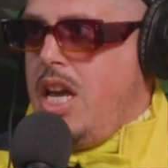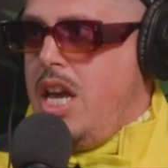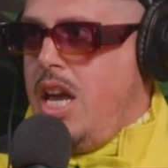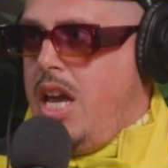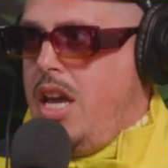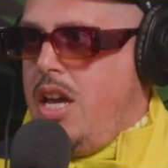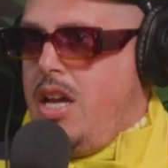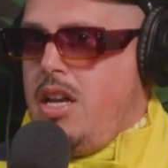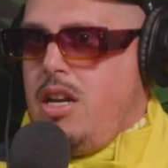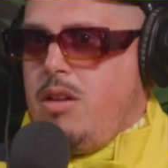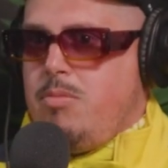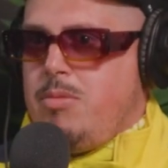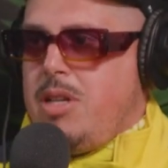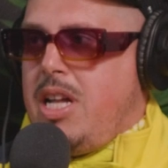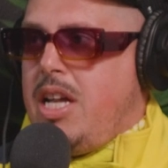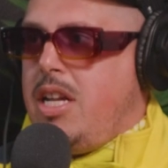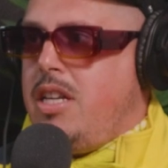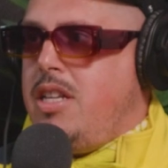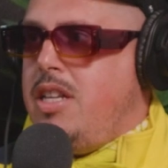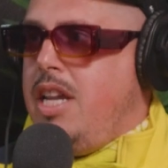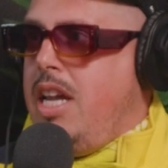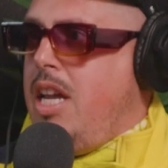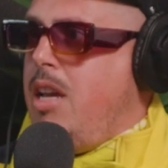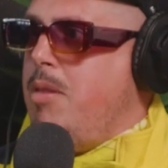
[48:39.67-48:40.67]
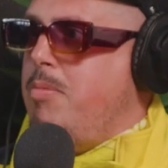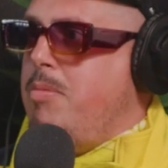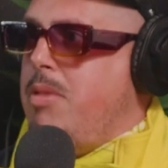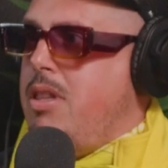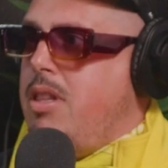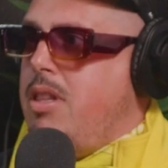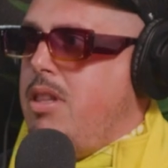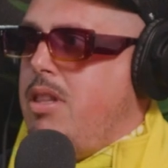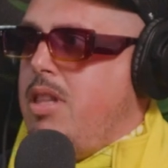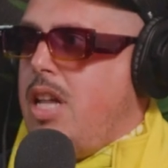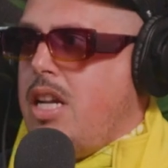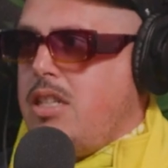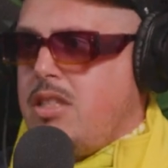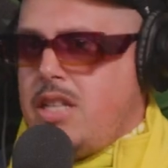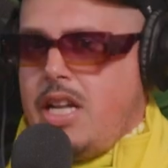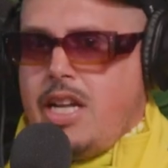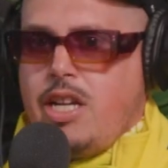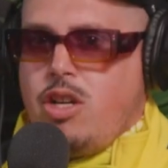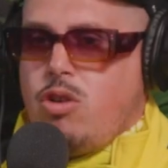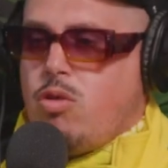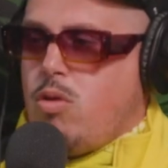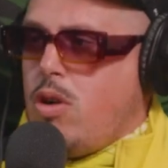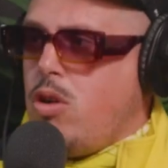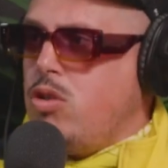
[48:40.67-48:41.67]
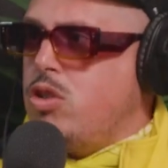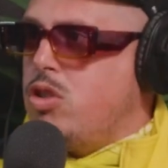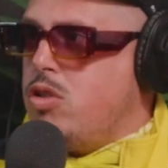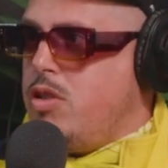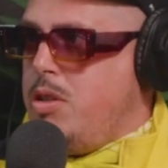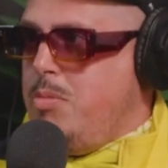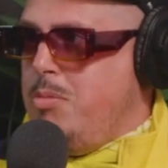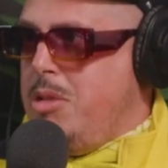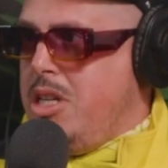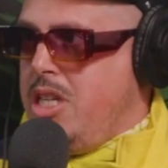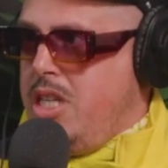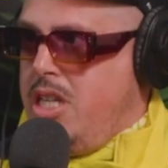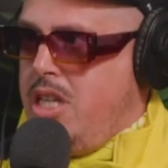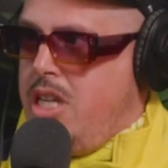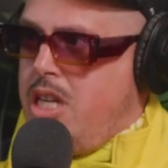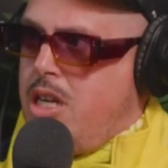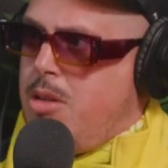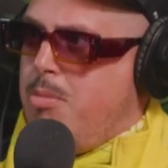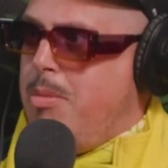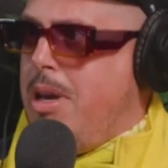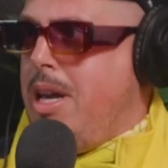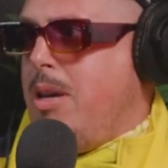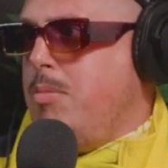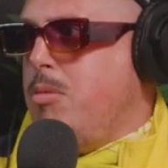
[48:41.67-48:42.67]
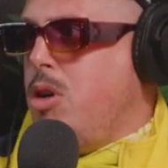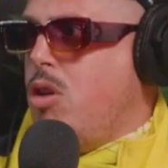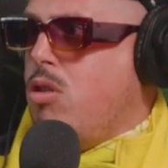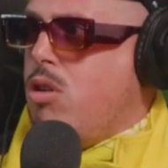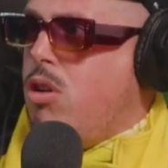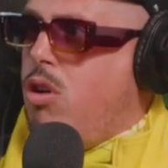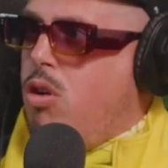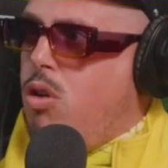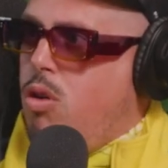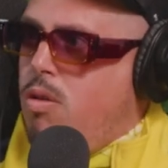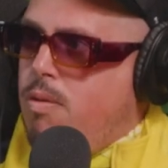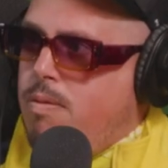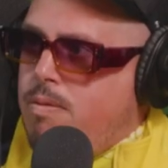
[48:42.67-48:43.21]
And I'm like, damn, that's like grocery money here, babe. Go to Whole